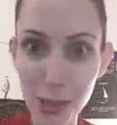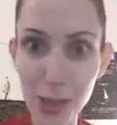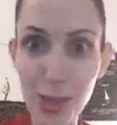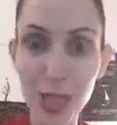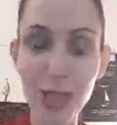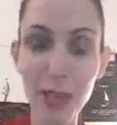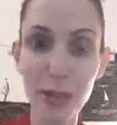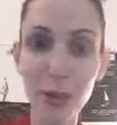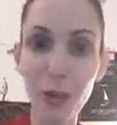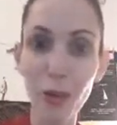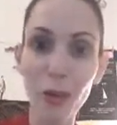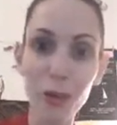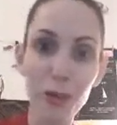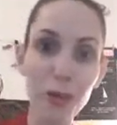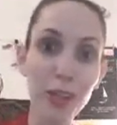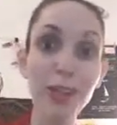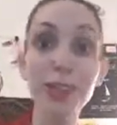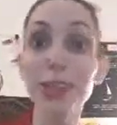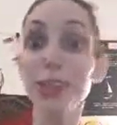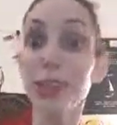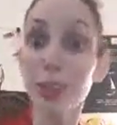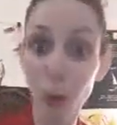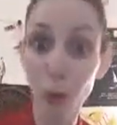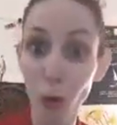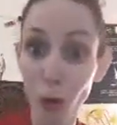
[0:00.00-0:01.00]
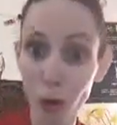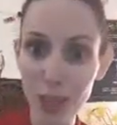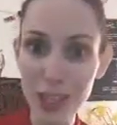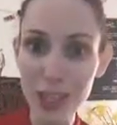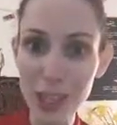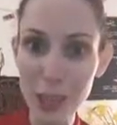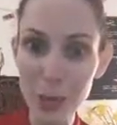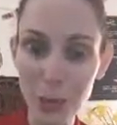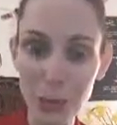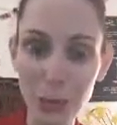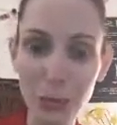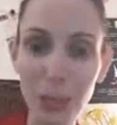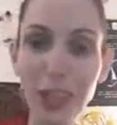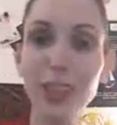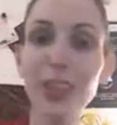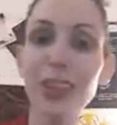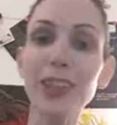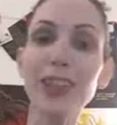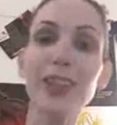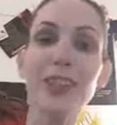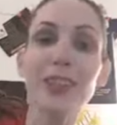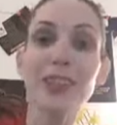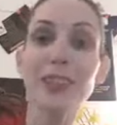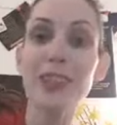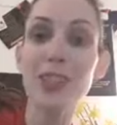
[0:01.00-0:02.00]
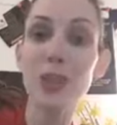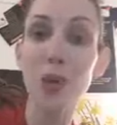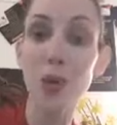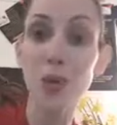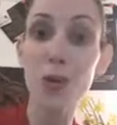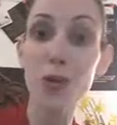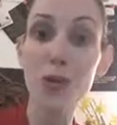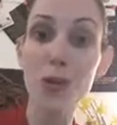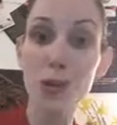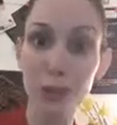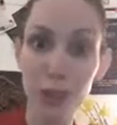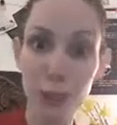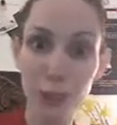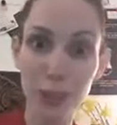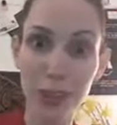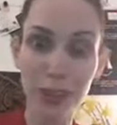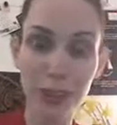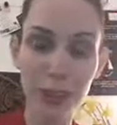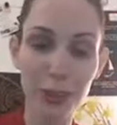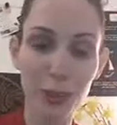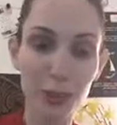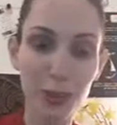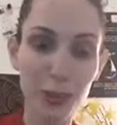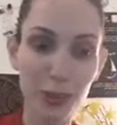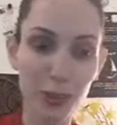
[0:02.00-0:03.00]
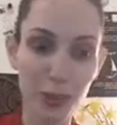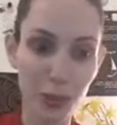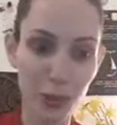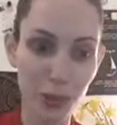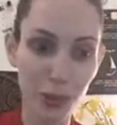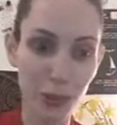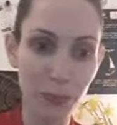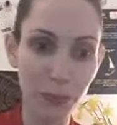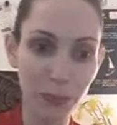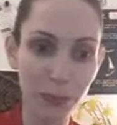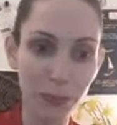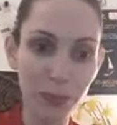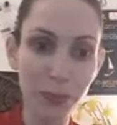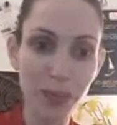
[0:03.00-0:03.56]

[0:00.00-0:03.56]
to hear already your inspiration, and it's also really good to